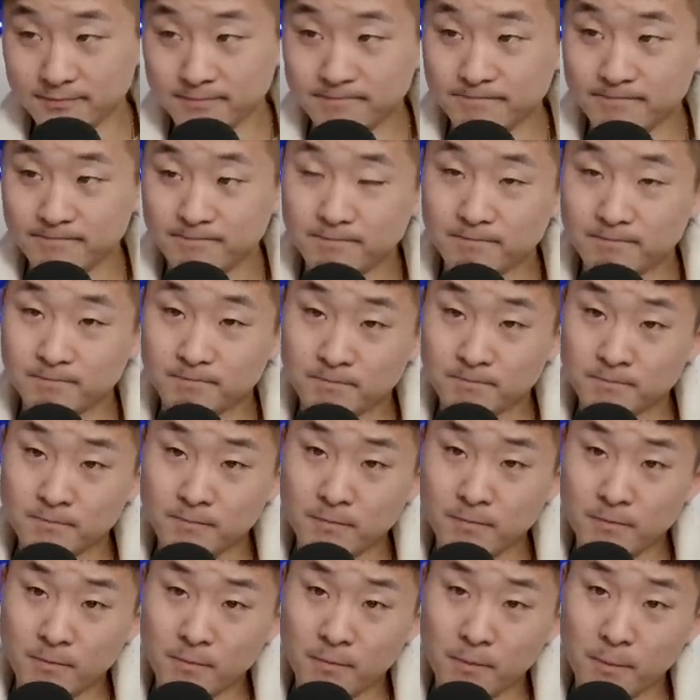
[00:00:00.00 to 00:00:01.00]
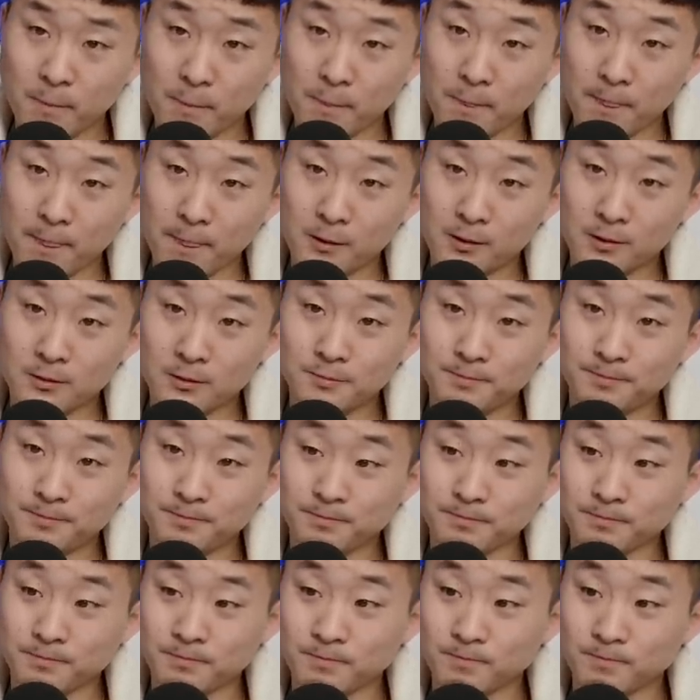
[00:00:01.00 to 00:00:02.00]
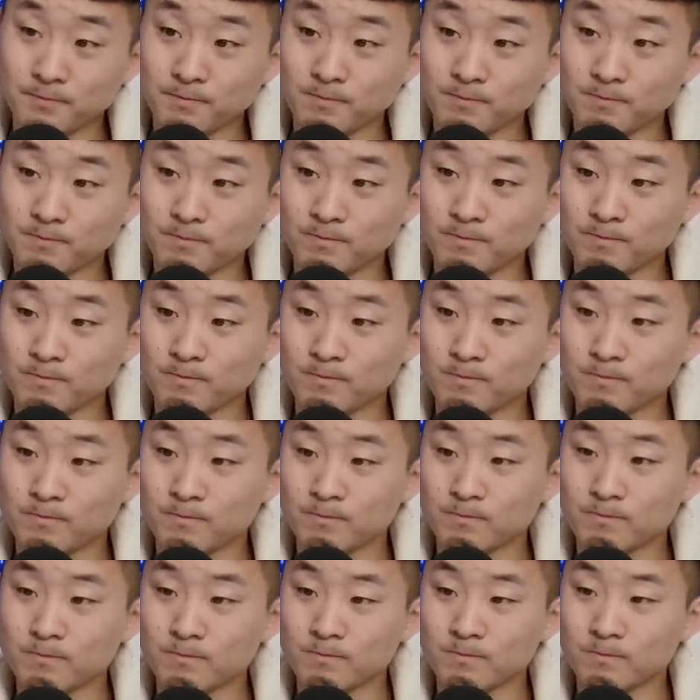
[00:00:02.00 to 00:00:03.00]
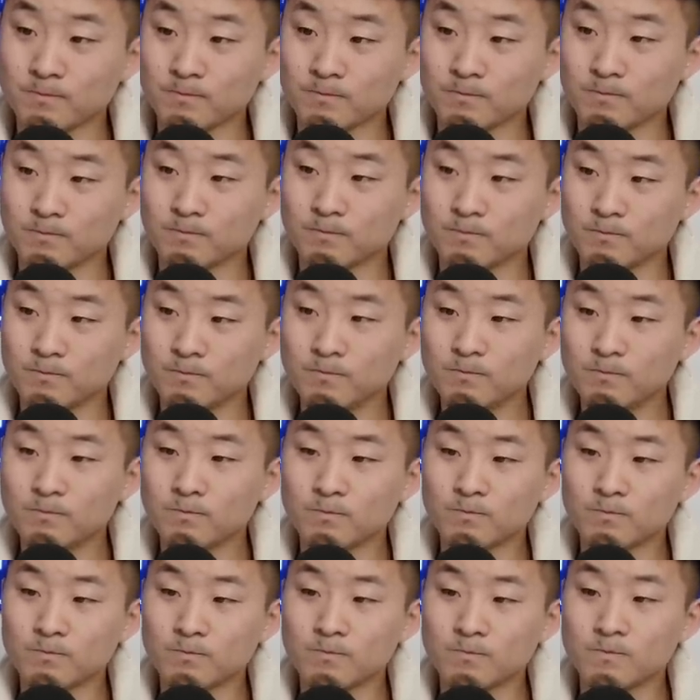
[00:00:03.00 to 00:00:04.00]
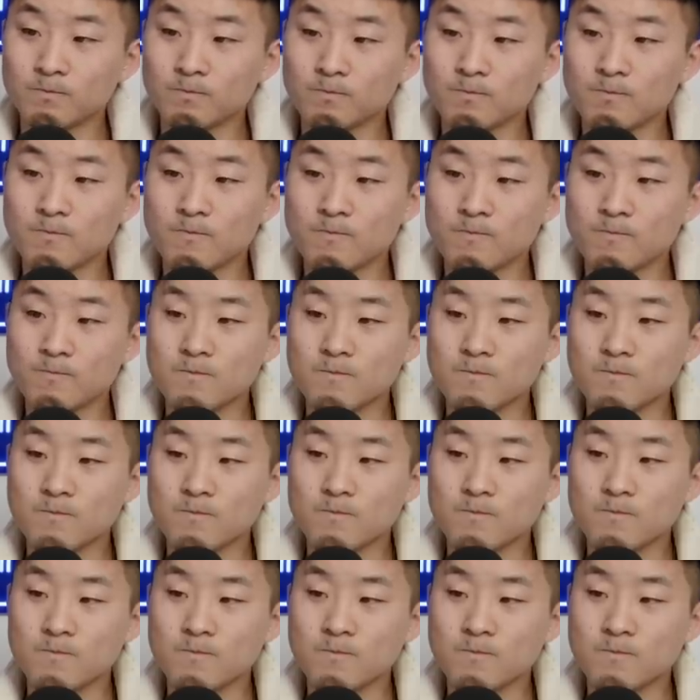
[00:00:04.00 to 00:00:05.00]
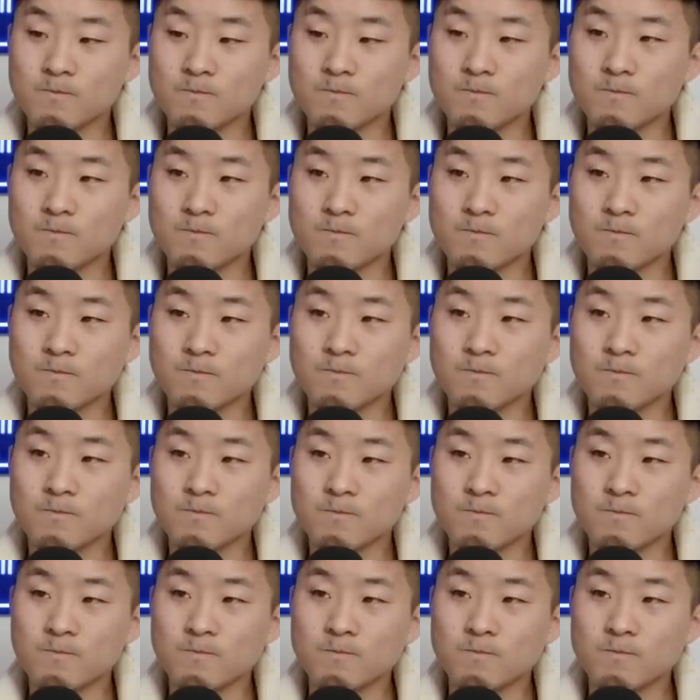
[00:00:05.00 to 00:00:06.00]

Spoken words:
No words are spoken by the person on screen.